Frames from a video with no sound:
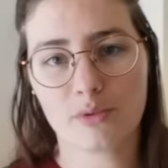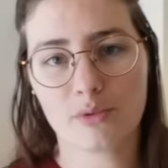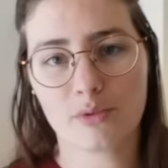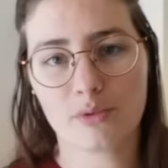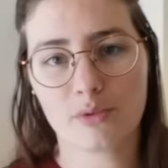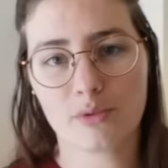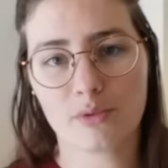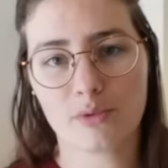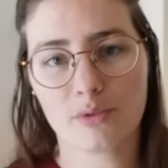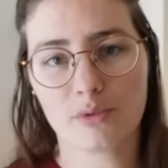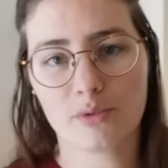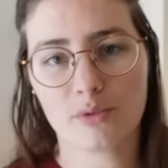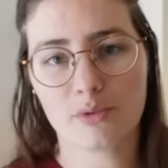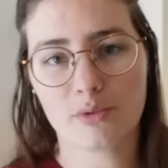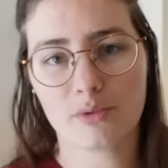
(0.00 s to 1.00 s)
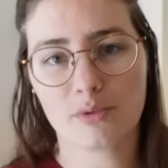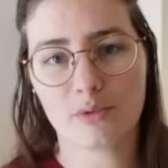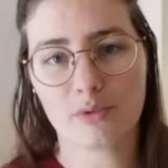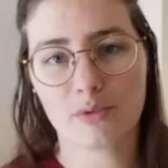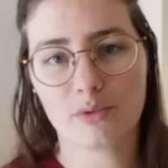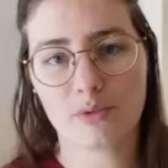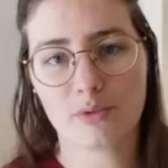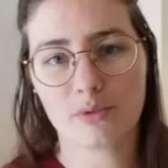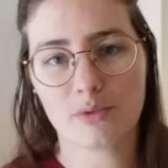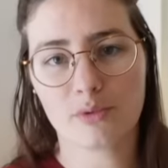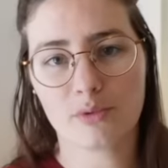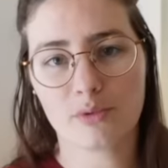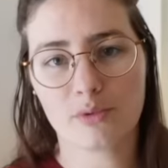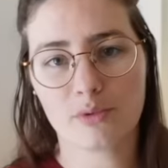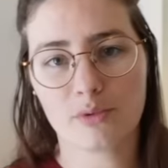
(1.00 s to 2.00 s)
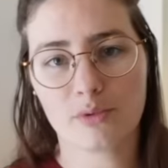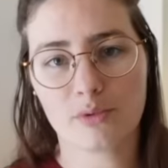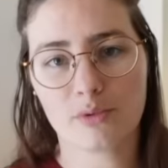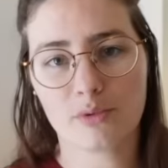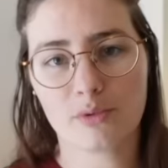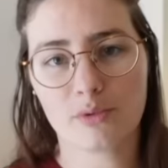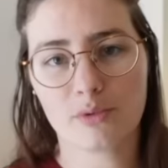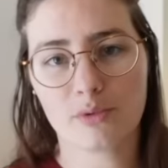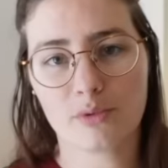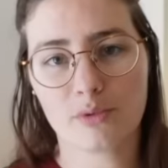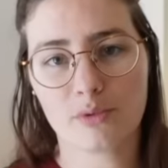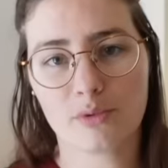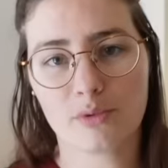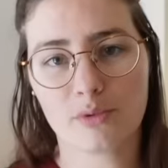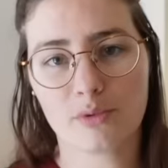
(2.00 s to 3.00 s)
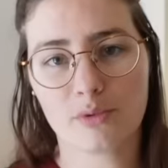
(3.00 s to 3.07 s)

No words are spoken by the person on screen.